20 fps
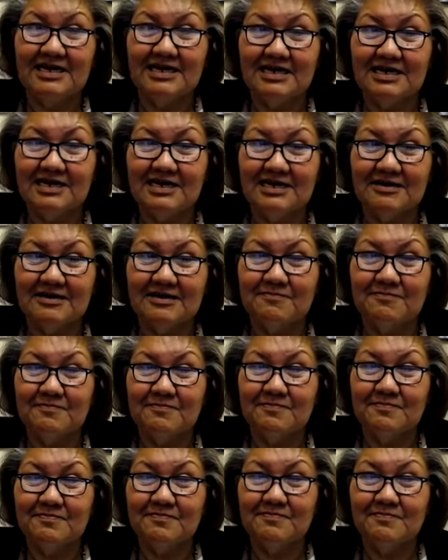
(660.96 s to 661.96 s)
um,
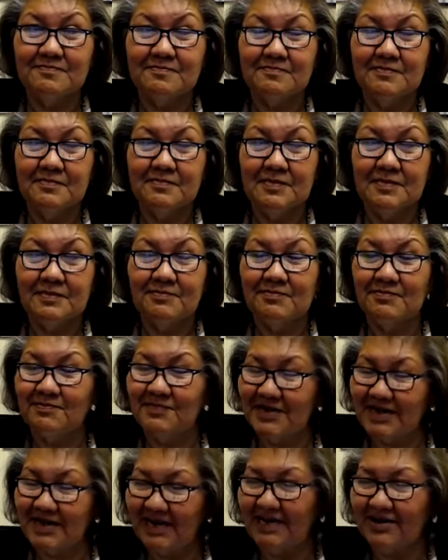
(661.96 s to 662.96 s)

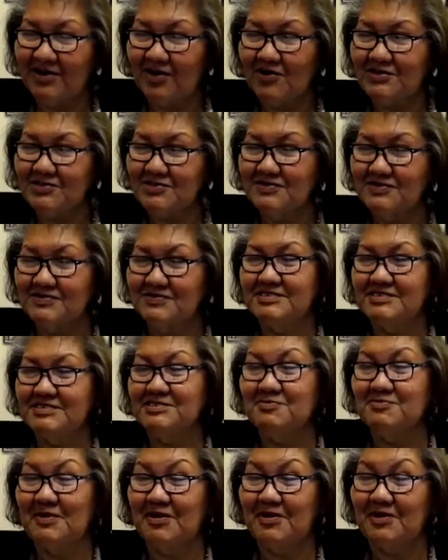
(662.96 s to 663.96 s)
but I had also
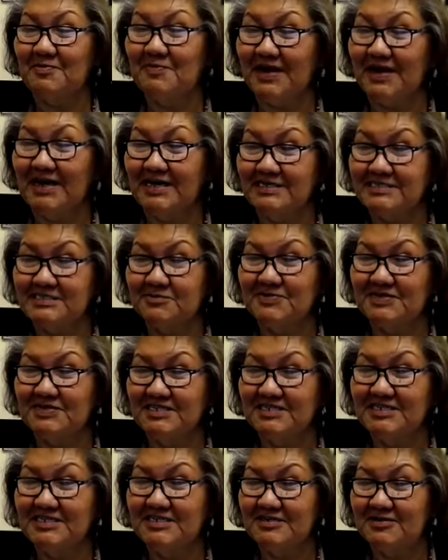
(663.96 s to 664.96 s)
just married my
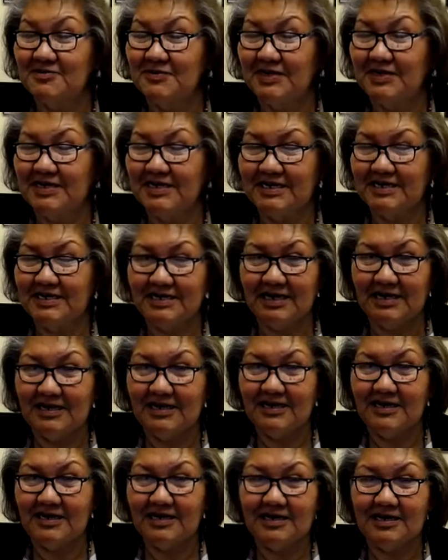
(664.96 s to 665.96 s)
husband too, and
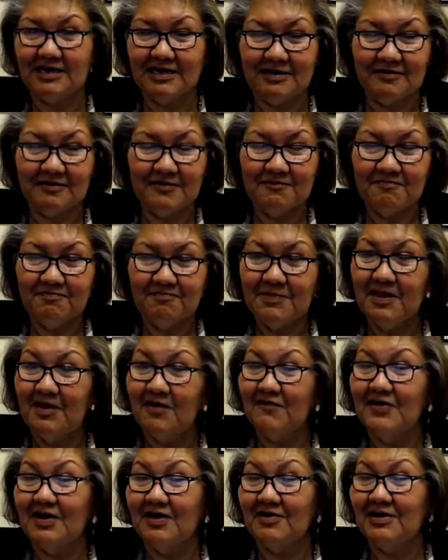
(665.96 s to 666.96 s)
I uh,
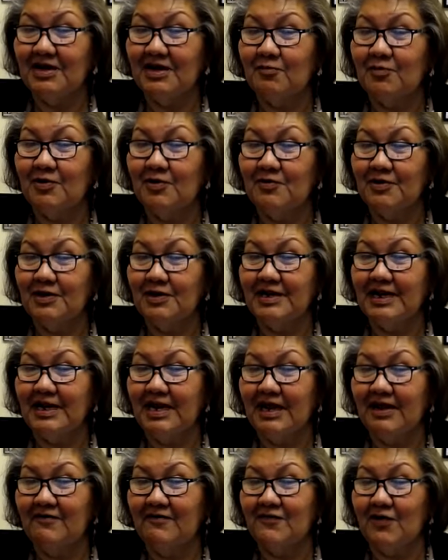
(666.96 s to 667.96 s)
found out we were going to
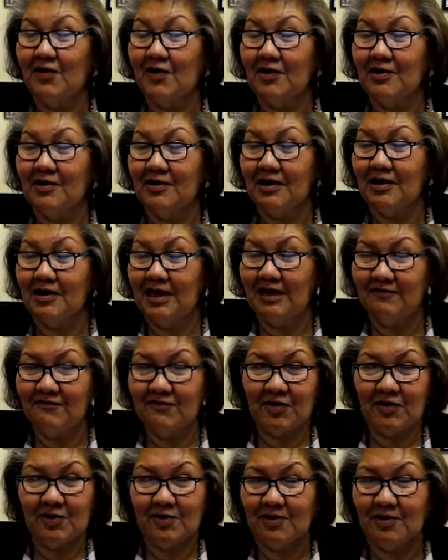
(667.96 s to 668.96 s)
have have
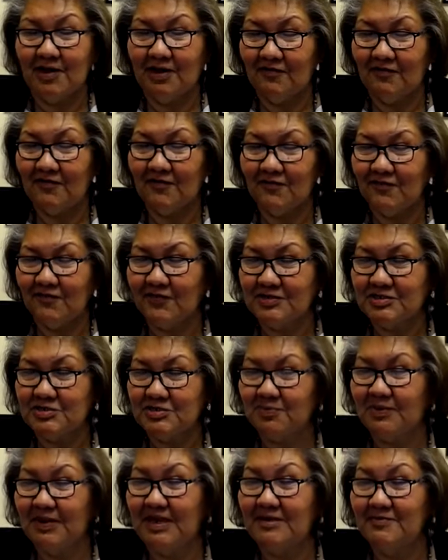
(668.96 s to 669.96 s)
our uh,
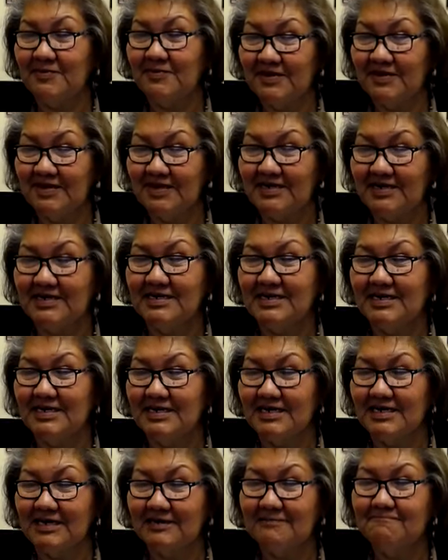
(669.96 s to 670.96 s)
first baby, and
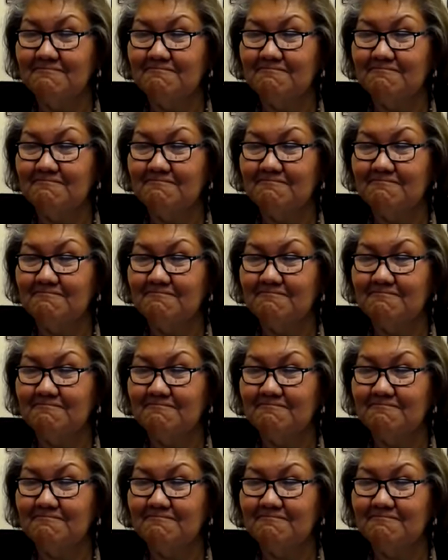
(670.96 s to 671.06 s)
uh,